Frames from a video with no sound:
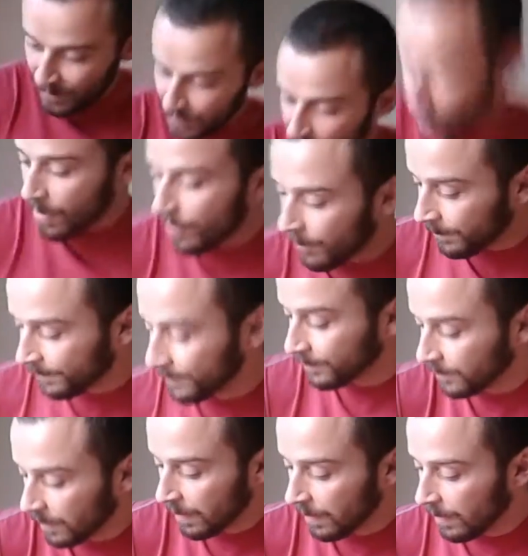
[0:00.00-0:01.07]
So
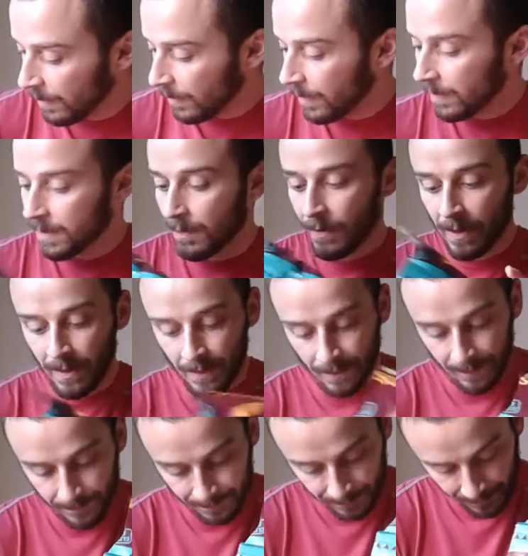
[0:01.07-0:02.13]
that's
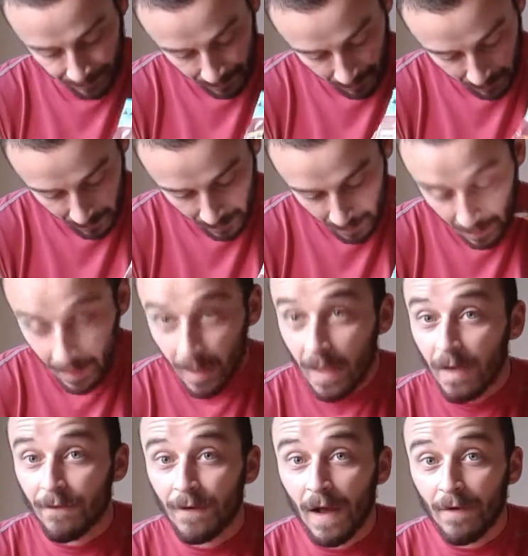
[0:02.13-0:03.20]
about
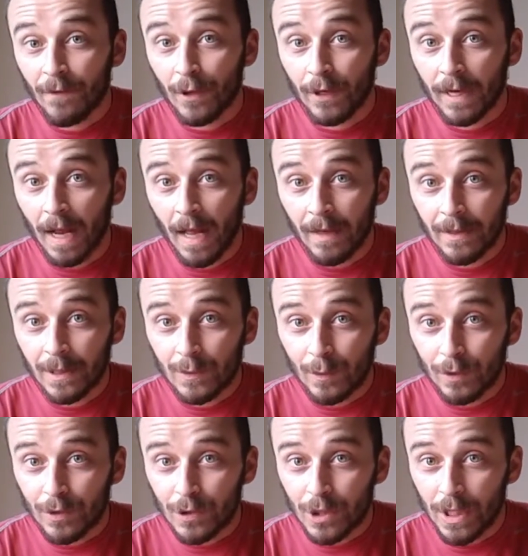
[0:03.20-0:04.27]
500 calories
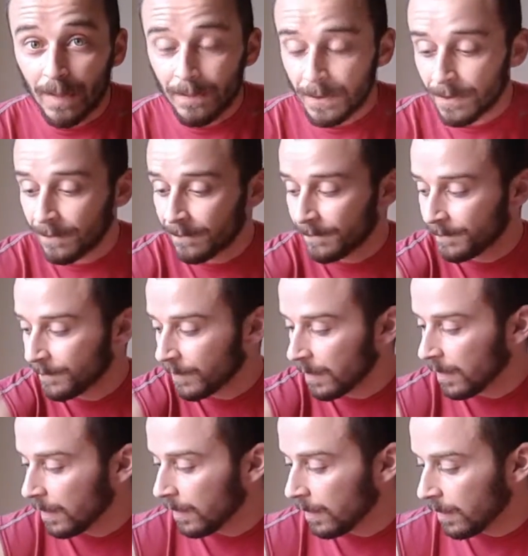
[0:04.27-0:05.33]
worth of chips
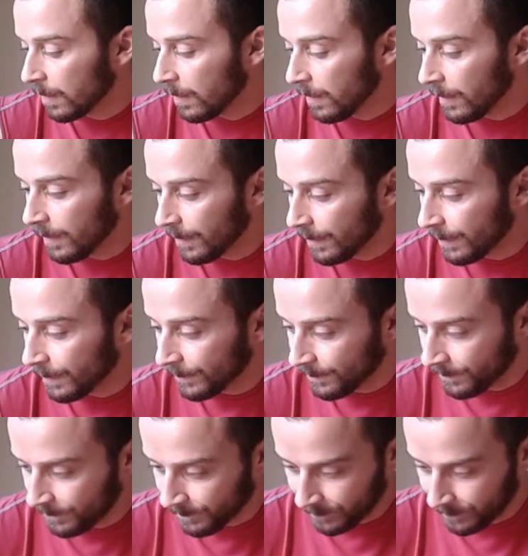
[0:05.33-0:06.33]
and